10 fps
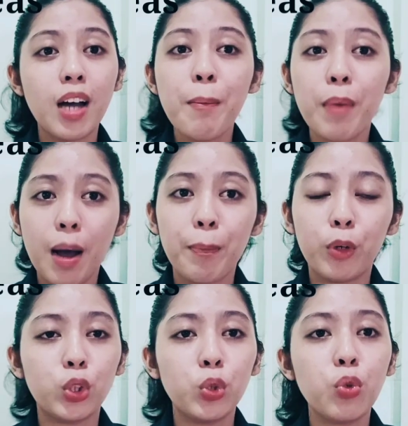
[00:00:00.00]
come
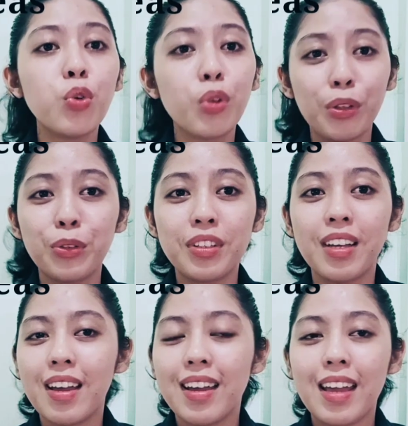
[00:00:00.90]
up or to
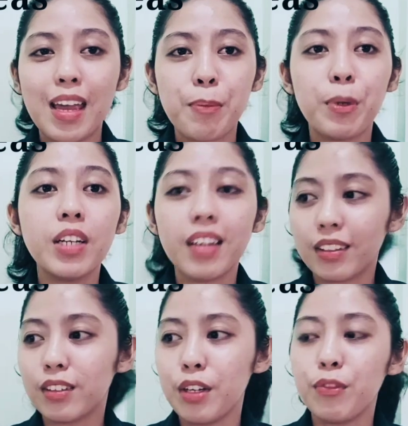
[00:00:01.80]
conclude a
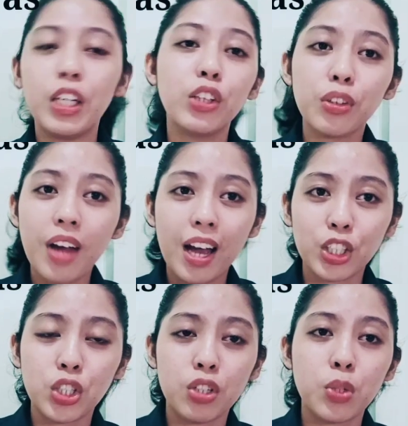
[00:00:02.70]
productive
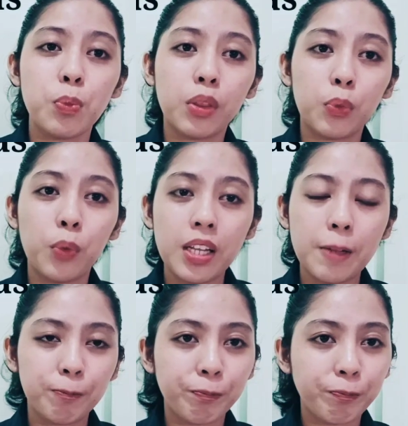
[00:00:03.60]
interactions between